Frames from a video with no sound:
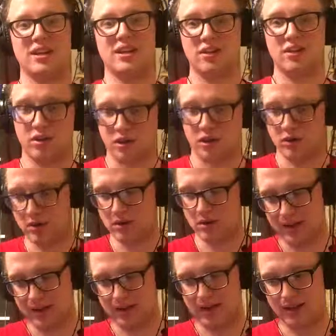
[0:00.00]
he let it all go
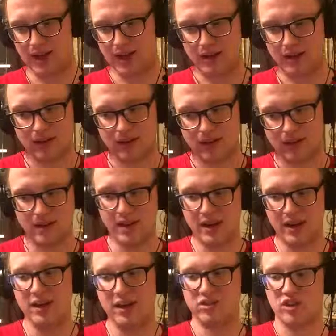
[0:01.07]
away. And now he's
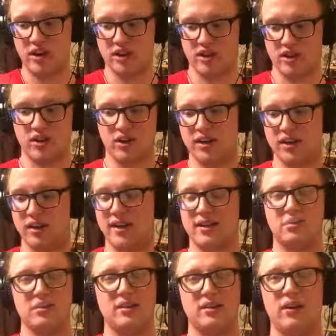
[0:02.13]
just trying to
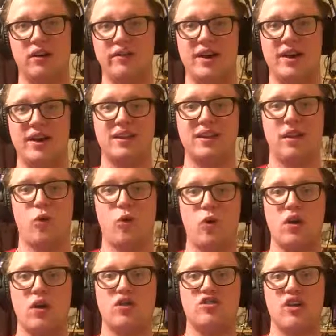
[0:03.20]
recollect himself. And then
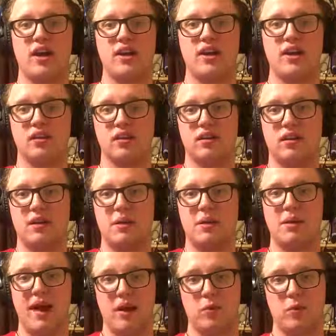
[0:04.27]
Ikora is trying to get
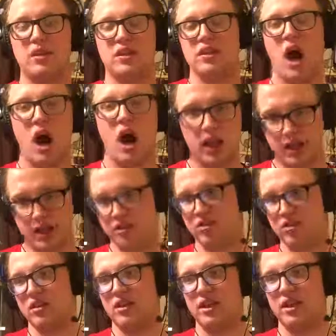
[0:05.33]
back with the knowledge and
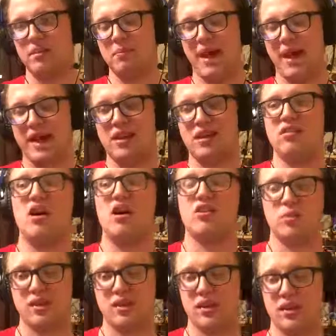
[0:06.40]
back in touch with the
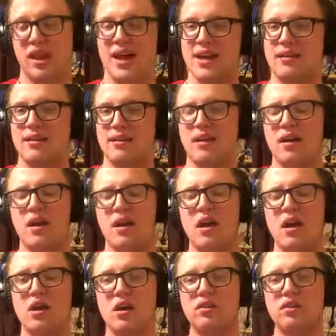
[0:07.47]
light.
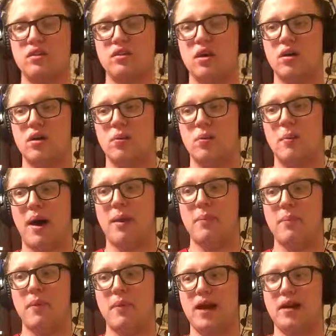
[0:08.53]
So
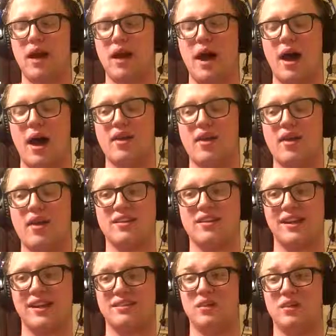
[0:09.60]
I'm very
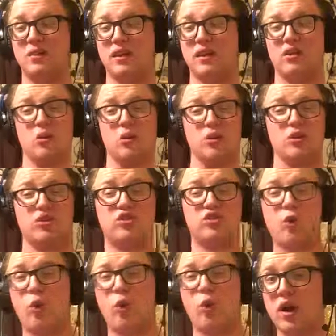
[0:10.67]
excited to see what they do with the
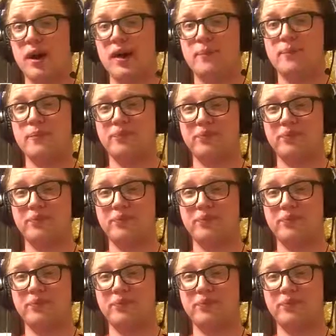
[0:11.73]
story.